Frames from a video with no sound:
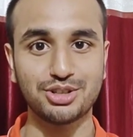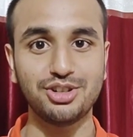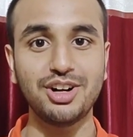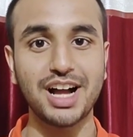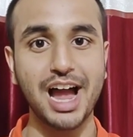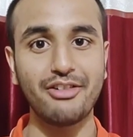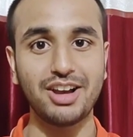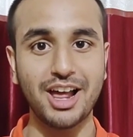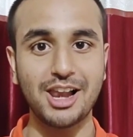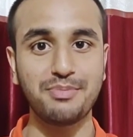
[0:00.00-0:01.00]
So I
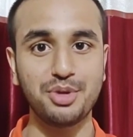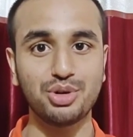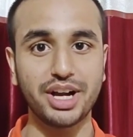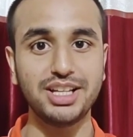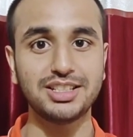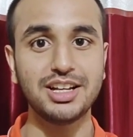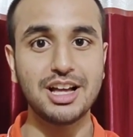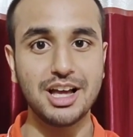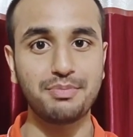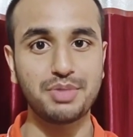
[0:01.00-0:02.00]
will help you guys
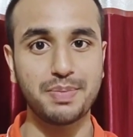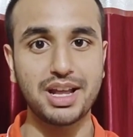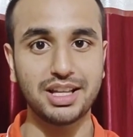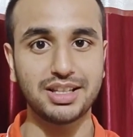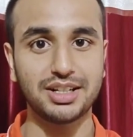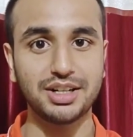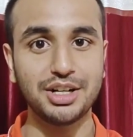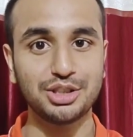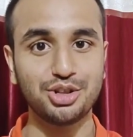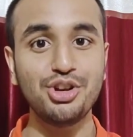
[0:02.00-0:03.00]
in preparing that.
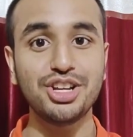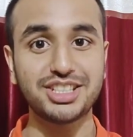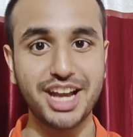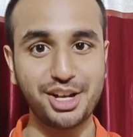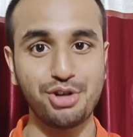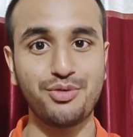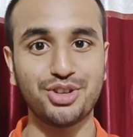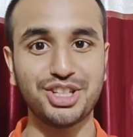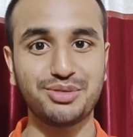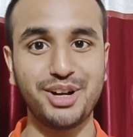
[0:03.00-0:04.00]
So stay tuned
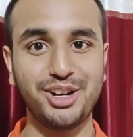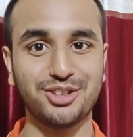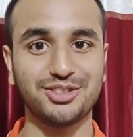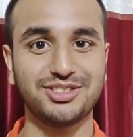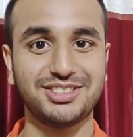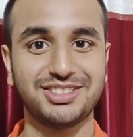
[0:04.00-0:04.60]
for this video.